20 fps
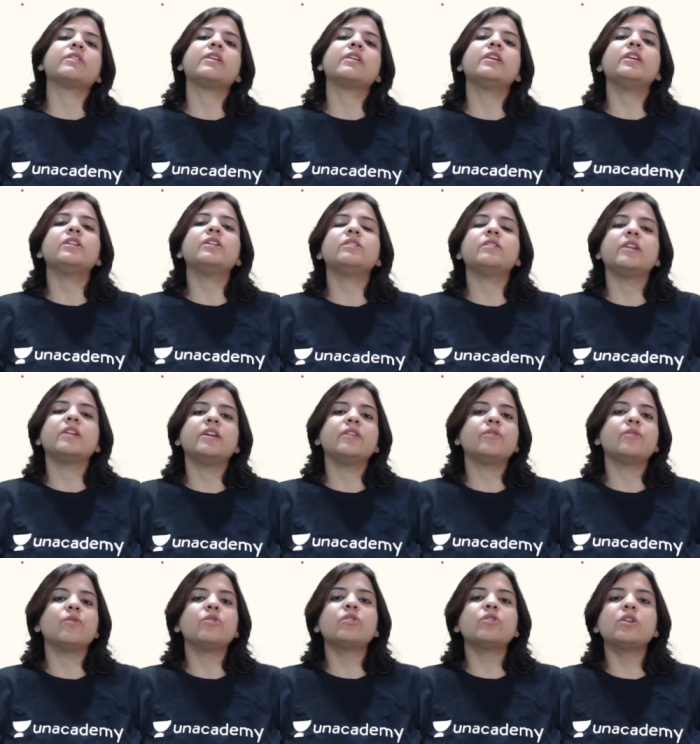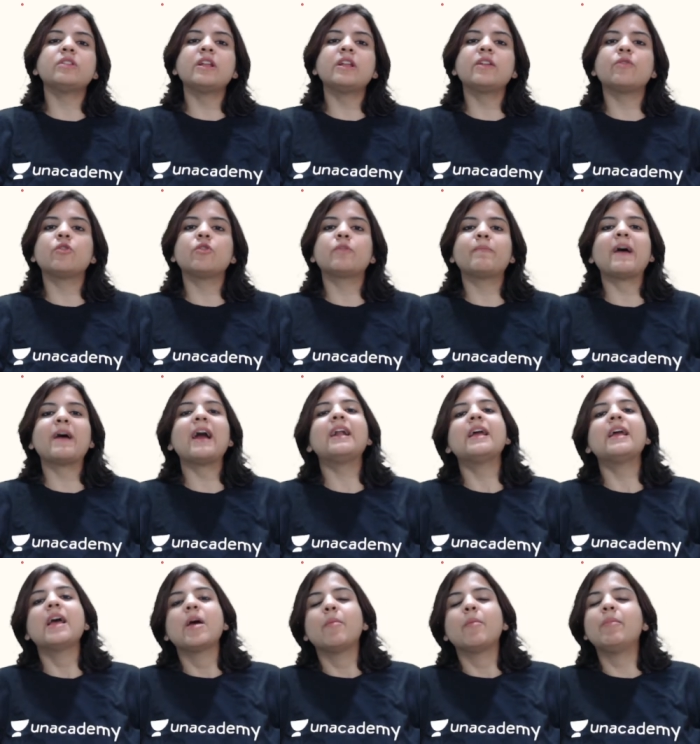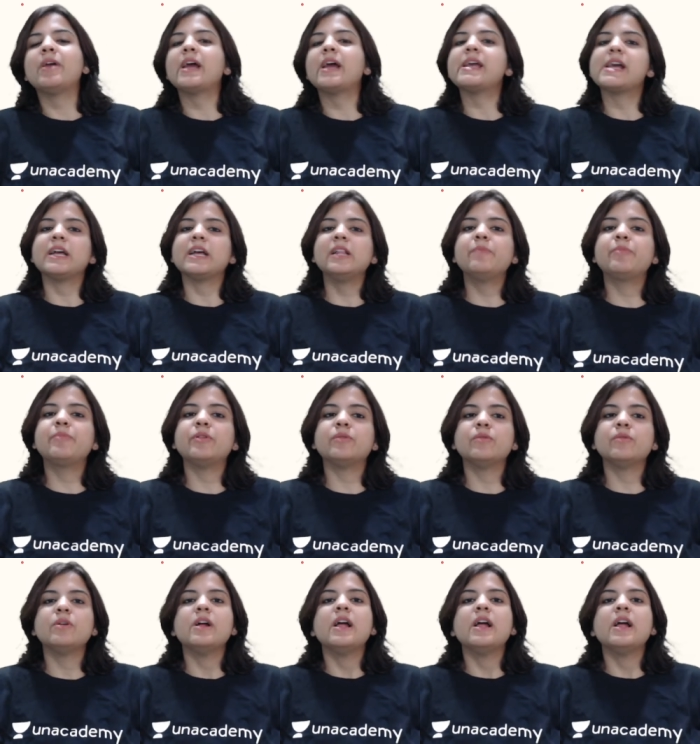He, he wrote on the notepad, "May I help you?"